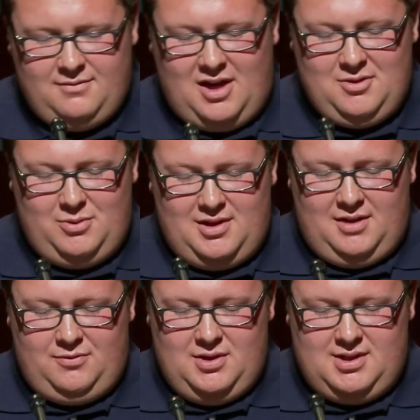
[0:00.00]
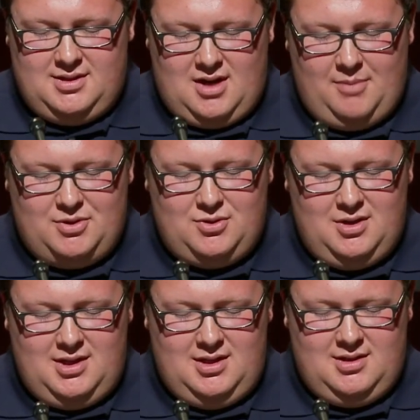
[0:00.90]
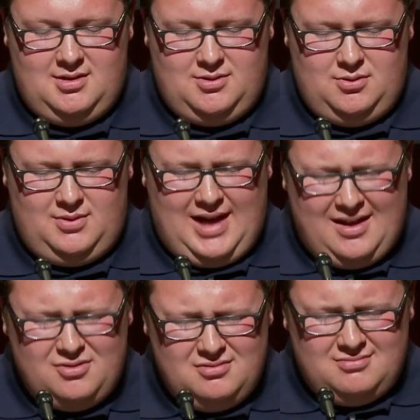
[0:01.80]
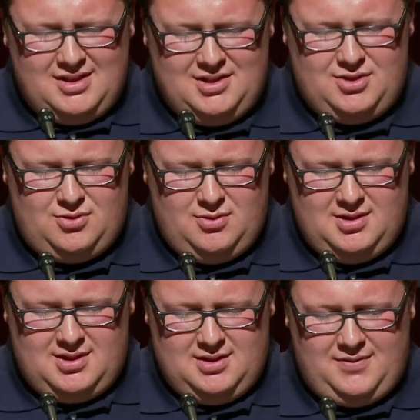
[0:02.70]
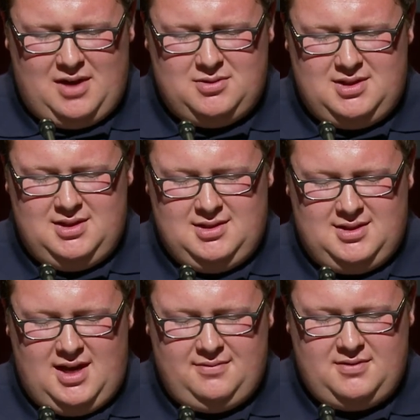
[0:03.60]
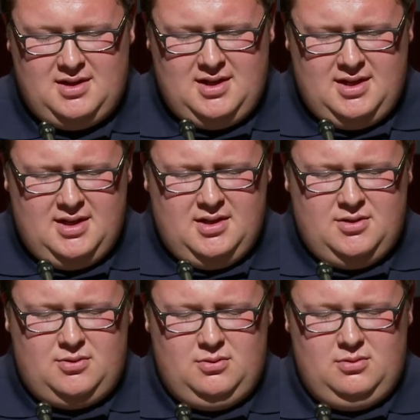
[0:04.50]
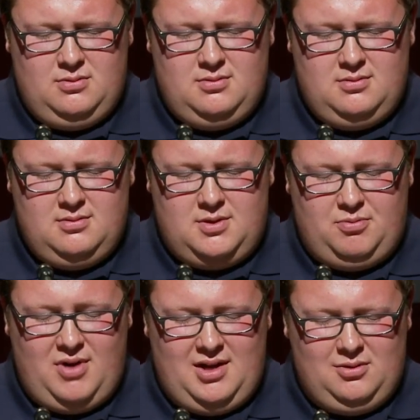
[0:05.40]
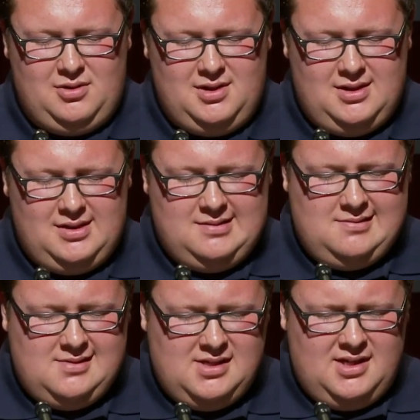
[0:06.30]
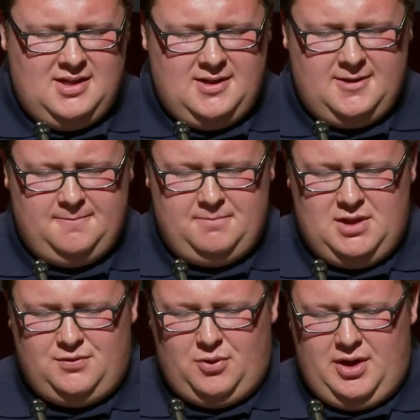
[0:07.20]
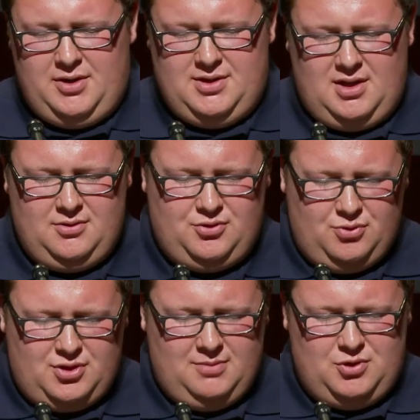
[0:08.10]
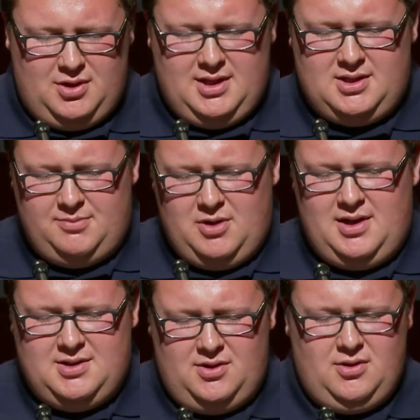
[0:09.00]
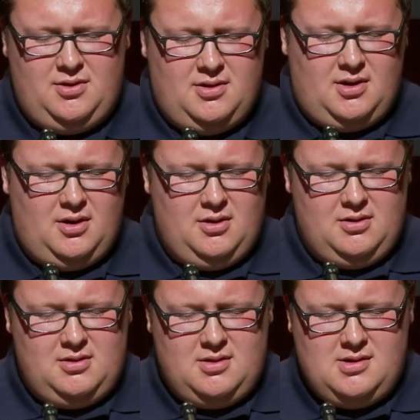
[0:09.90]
Father, we thank you for this opportunity to gather as students, as faculty, and staff to, to pray, Lord. Um, these four areas are Jerusalem, Judea, Samaria, and ends of the earth are,